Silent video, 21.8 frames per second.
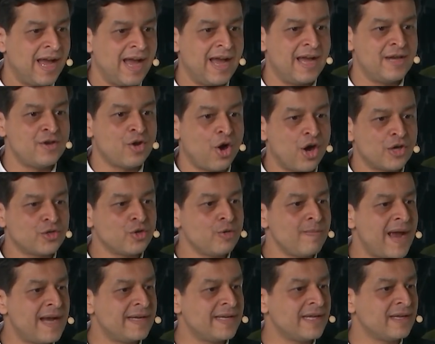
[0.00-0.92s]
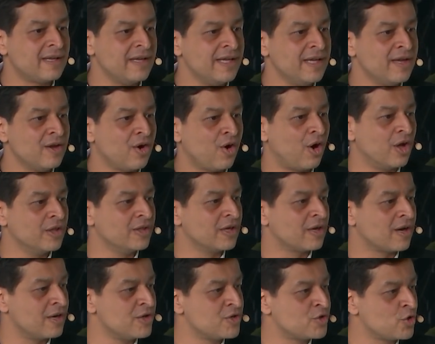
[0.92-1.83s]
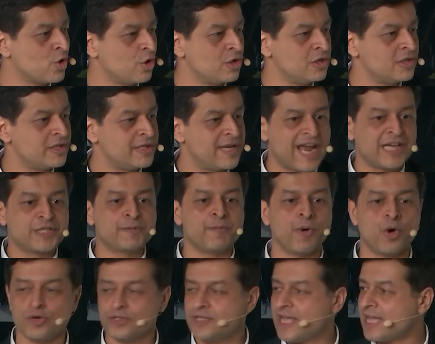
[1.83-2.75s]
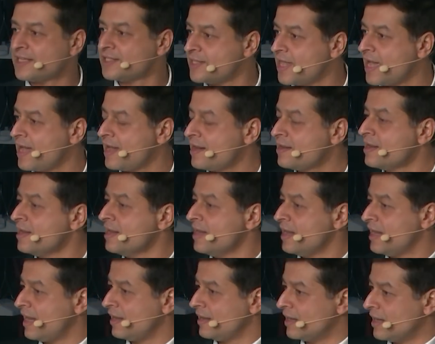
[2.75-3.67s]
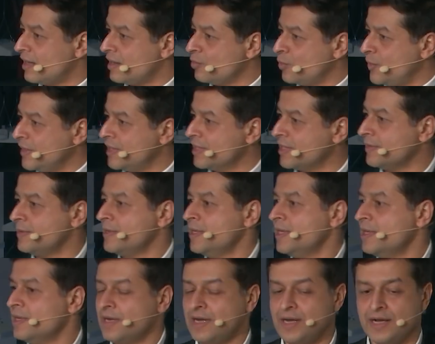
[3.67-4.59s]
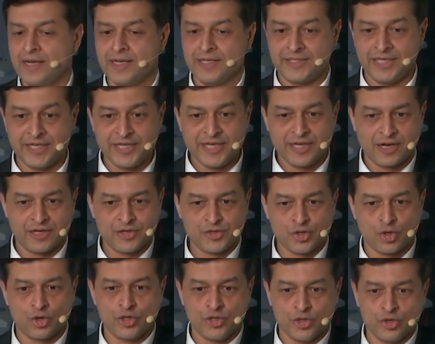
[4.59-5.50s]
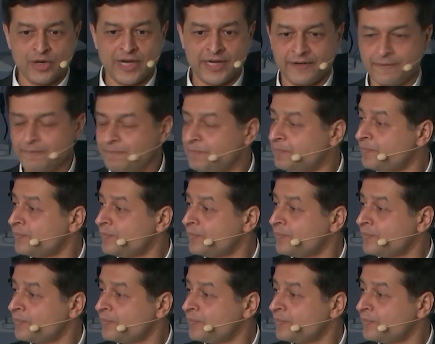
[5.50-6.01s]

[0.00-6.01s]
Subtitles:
And automatically, on the control dashboard that's there with the city control unit,